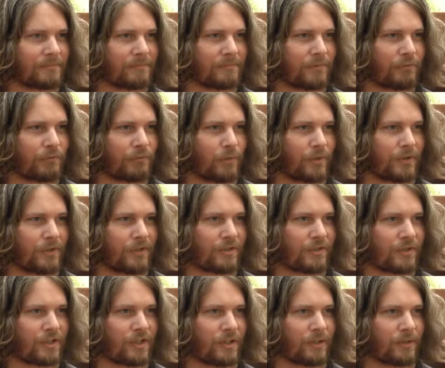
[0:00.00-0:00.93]
before their
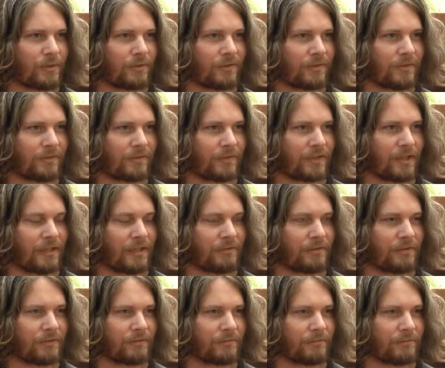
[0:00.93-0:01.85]
shows and
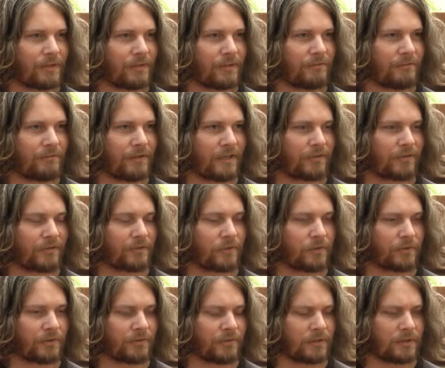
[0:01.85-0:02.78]
stuff, and
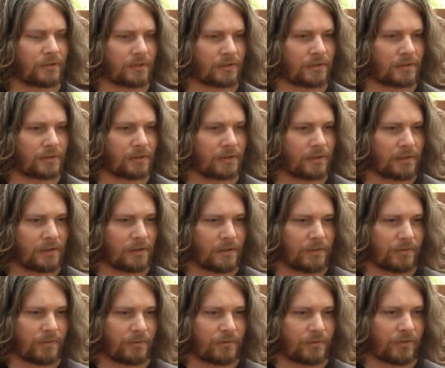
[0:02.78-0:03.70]
festivals.
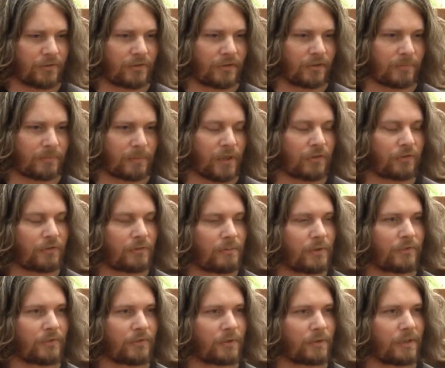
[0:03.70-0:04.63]
So I was just exposed to
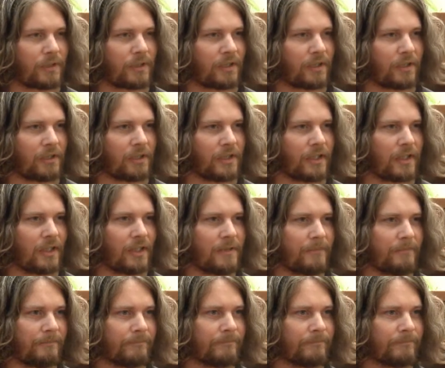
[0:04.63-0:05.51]
music really early on.